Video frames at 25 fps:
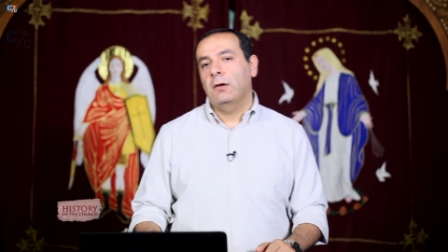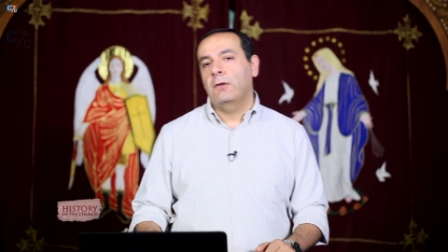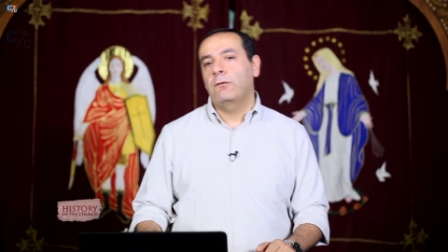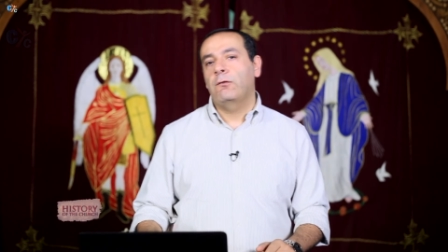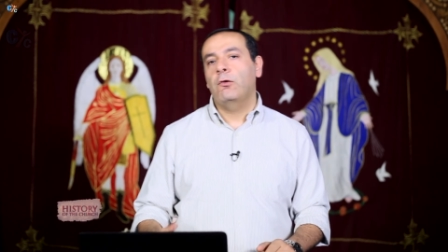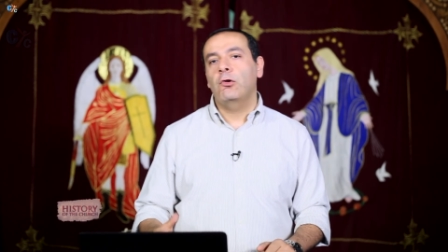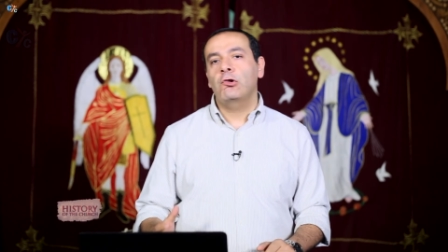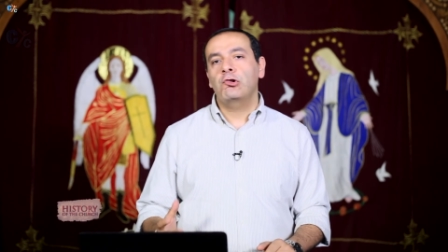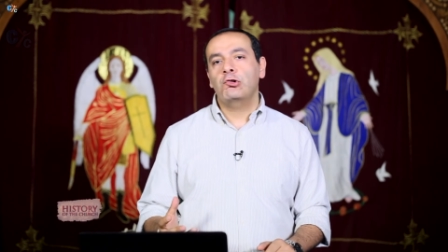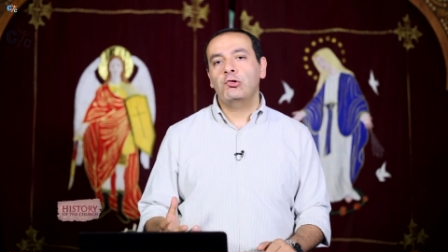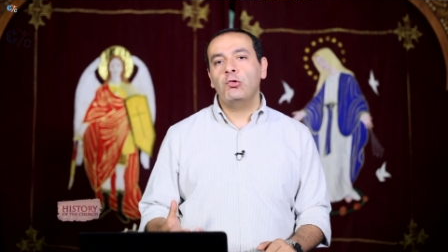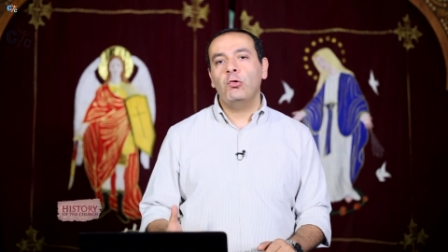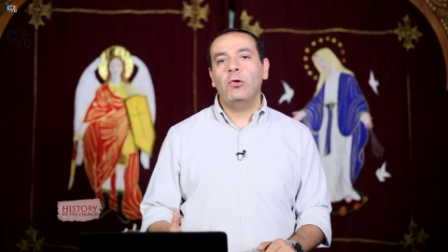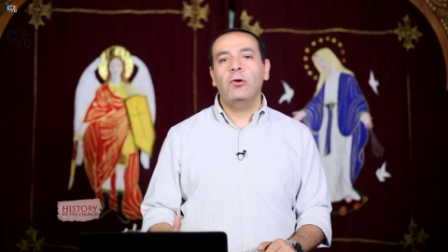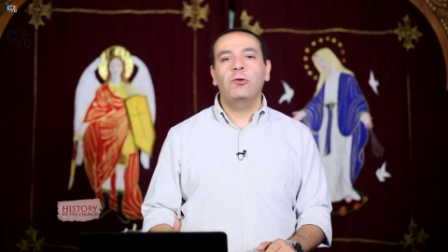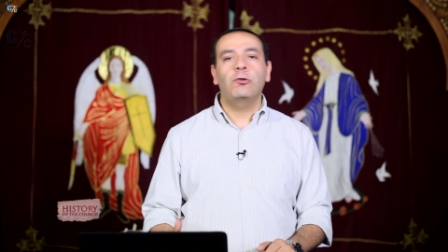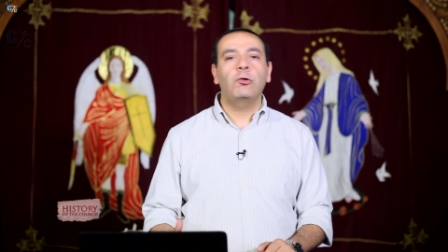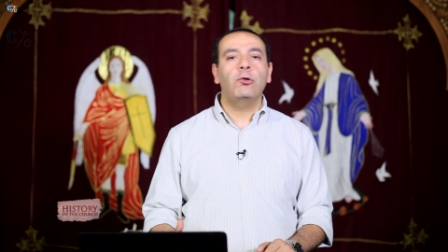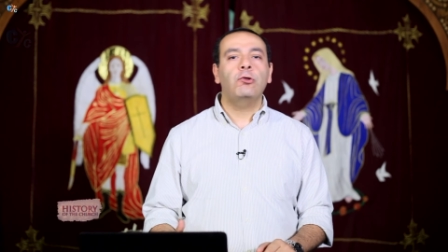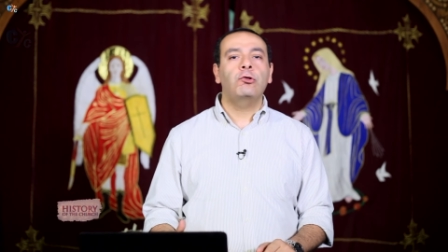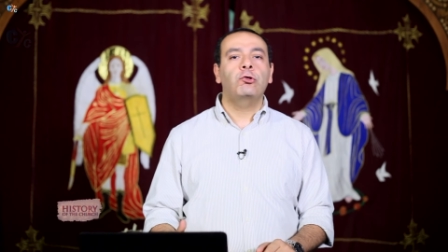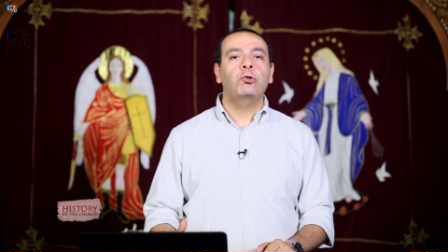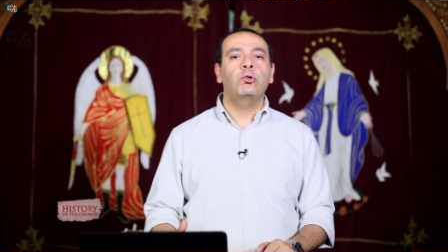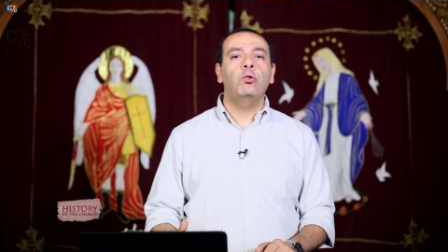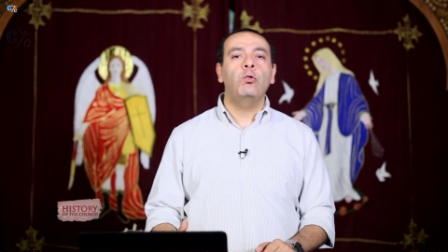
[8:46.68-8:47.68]
For sure,
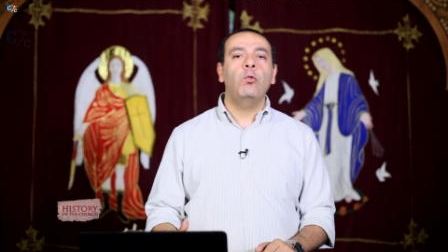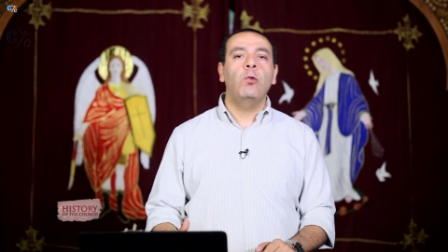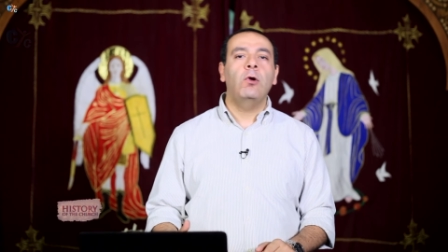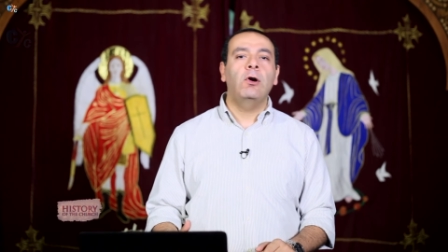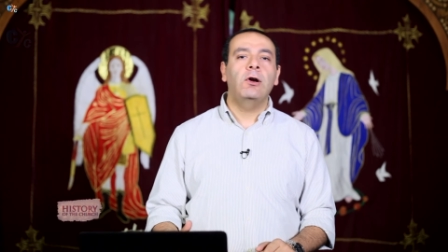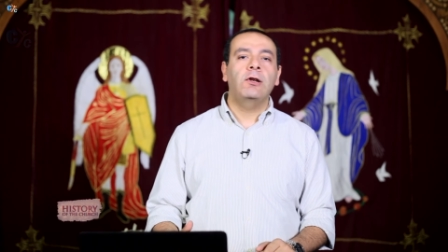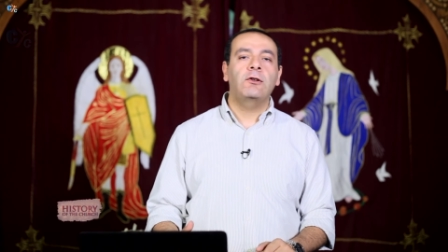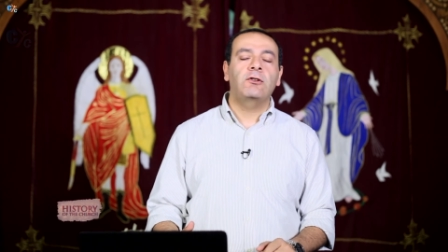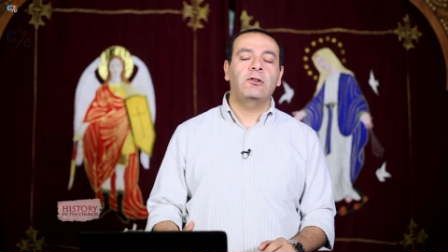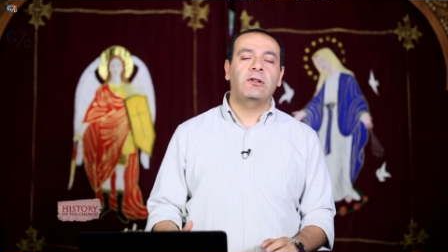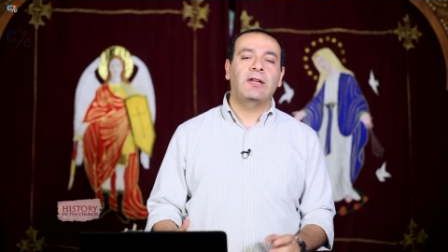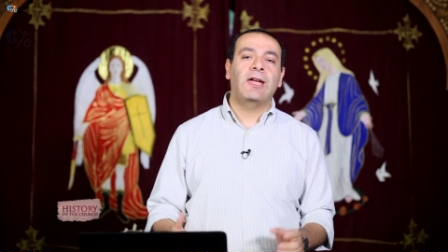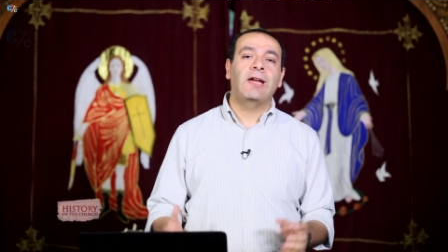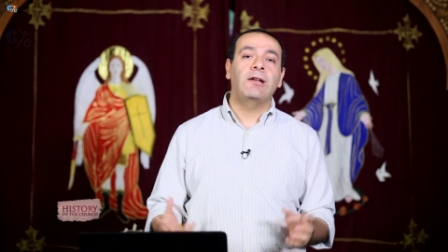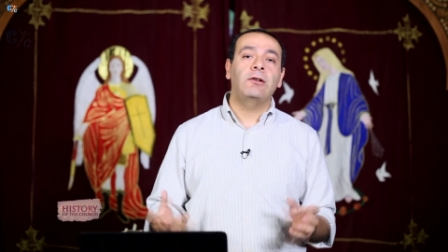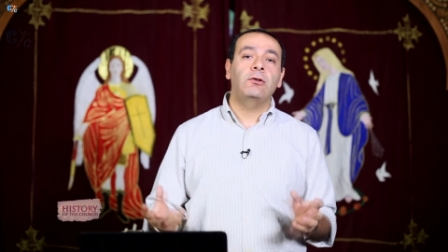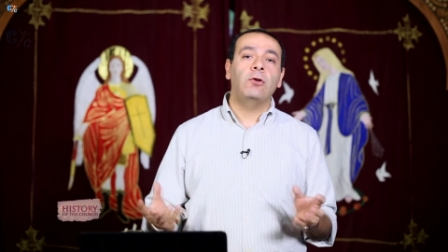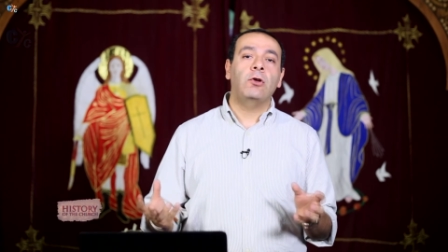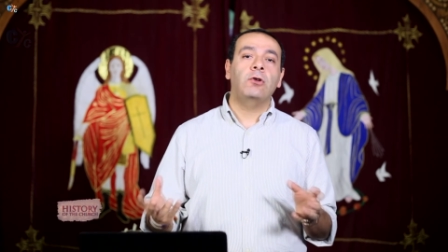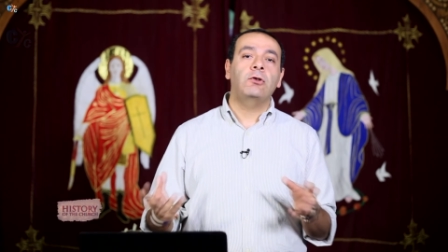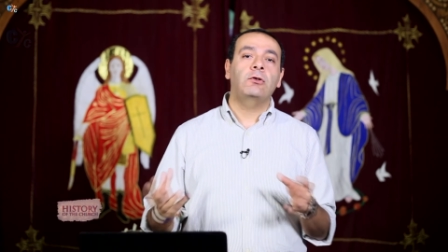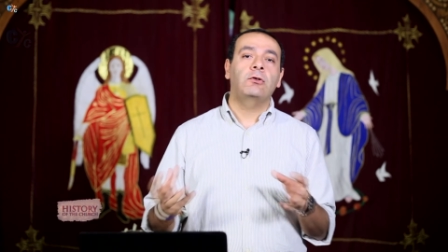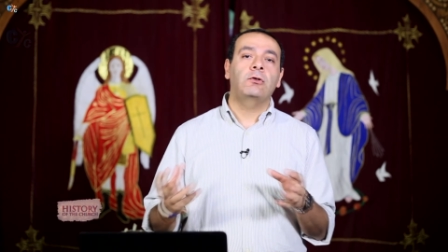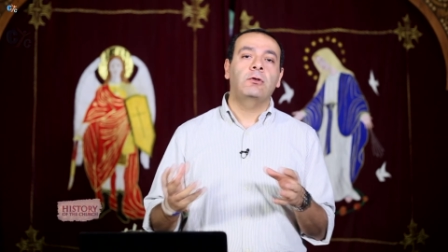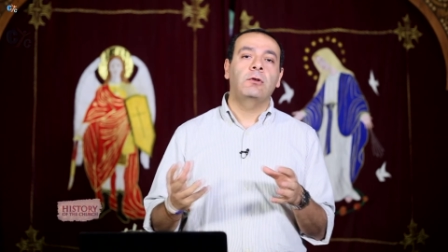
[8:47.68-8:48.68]
those two worlds
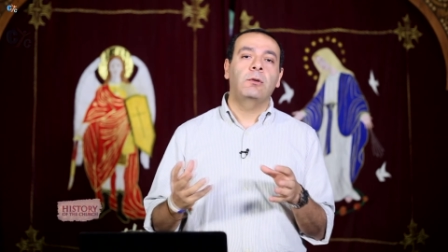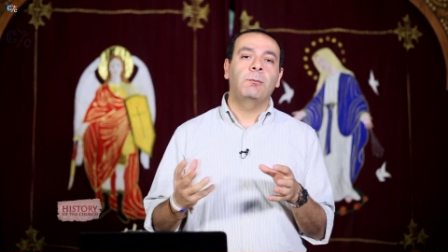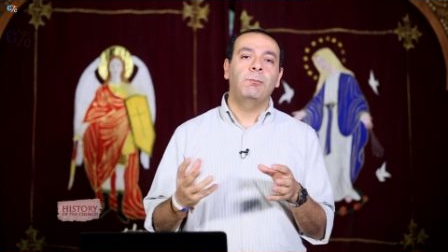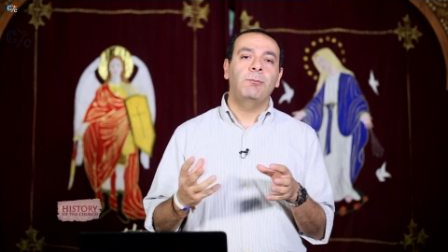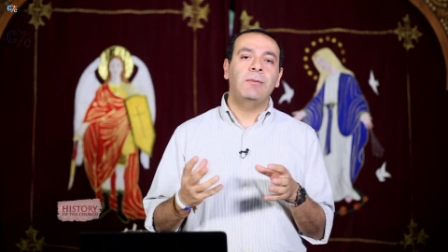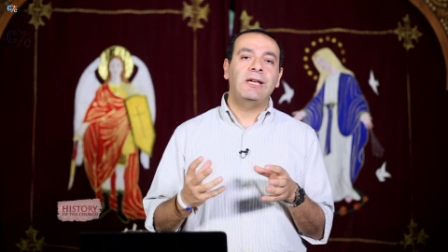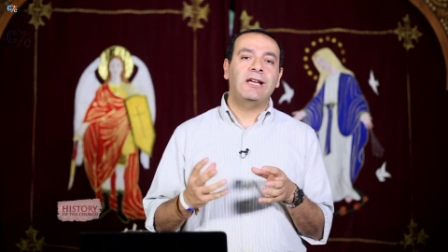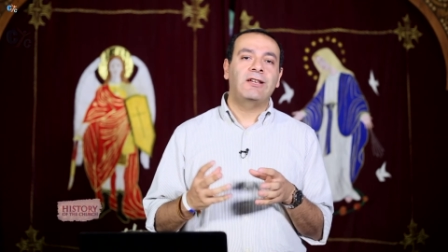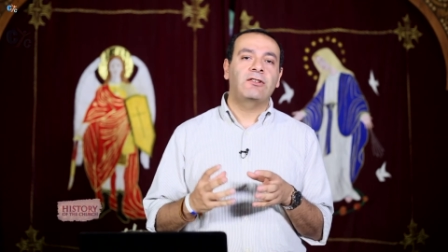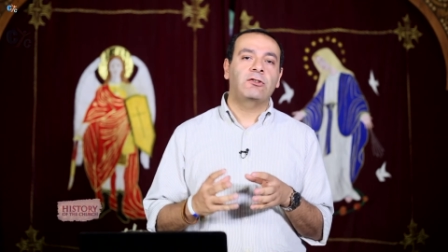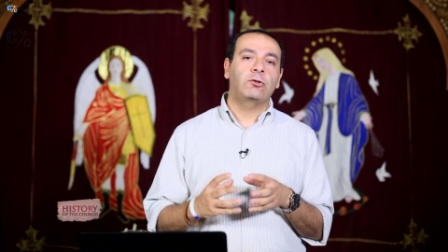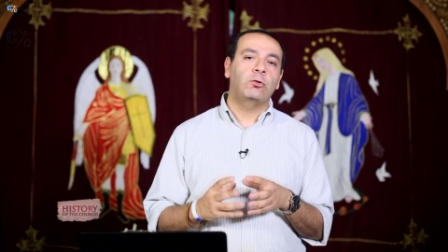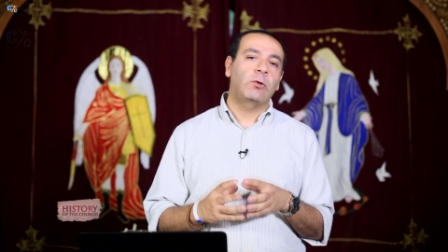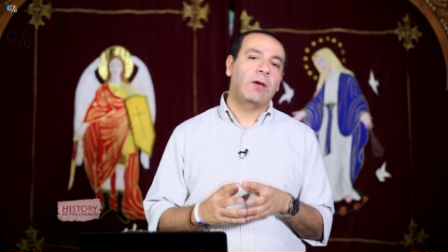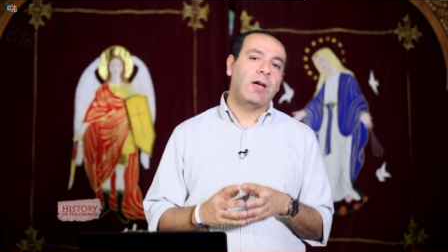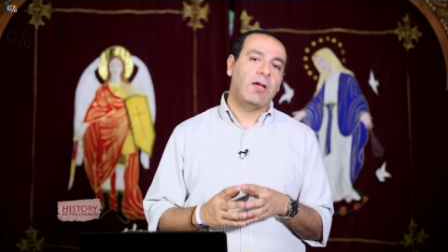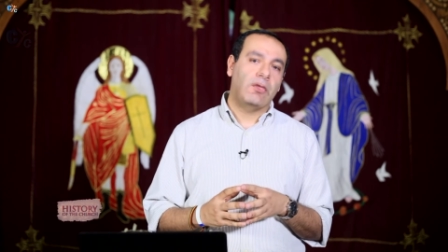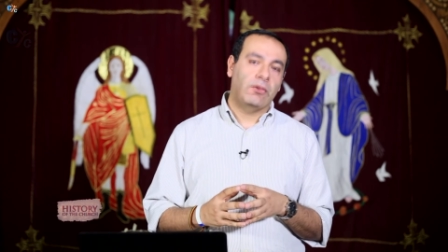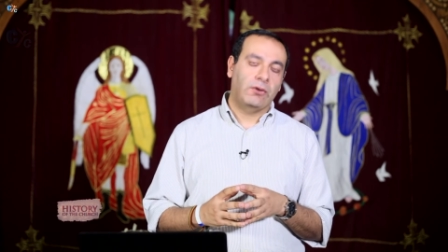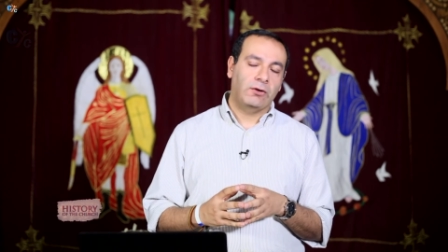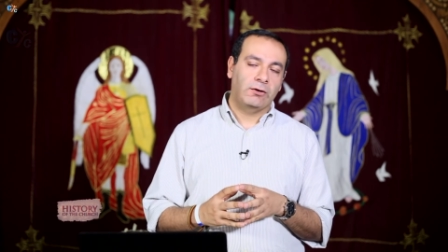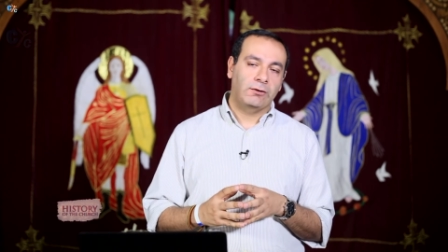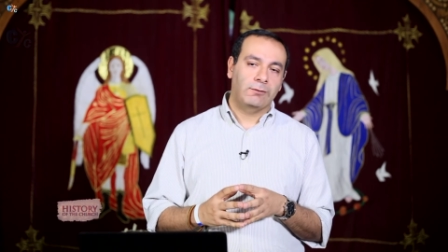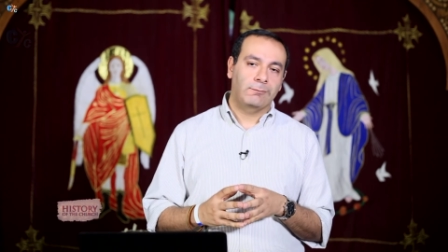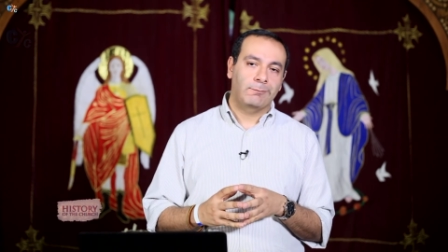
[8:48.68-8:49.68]
cannot mix
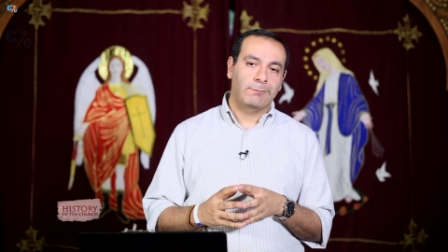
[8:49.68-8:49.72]
together.